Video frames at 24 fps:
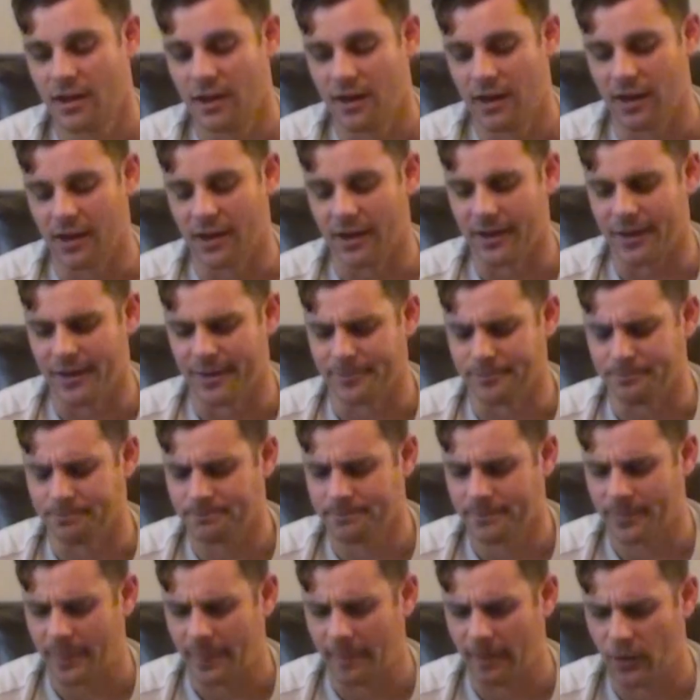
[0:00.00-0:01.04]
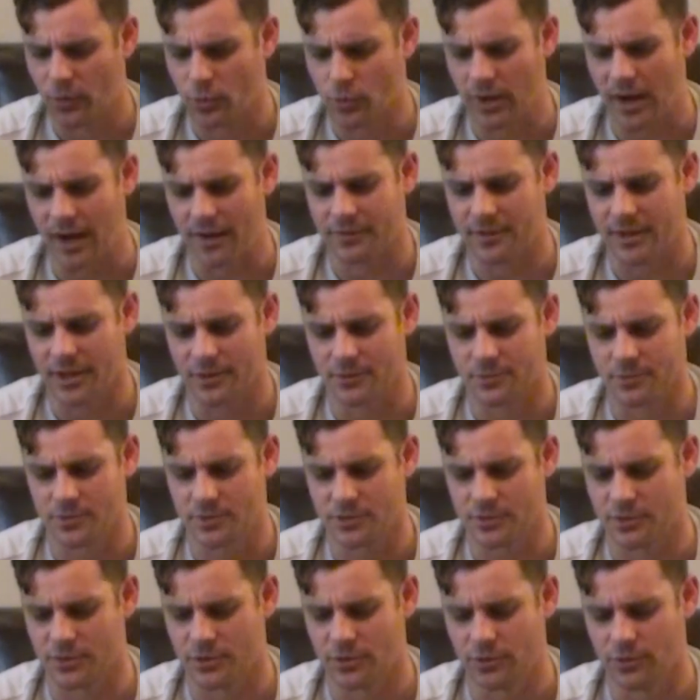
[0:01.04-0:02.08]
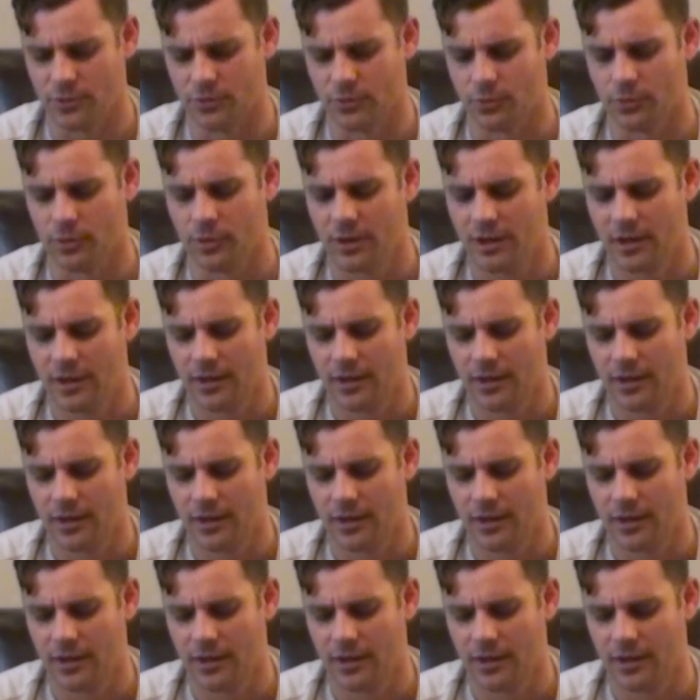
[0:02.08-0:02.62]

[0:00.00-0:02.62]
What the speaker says: Craft House, which is new,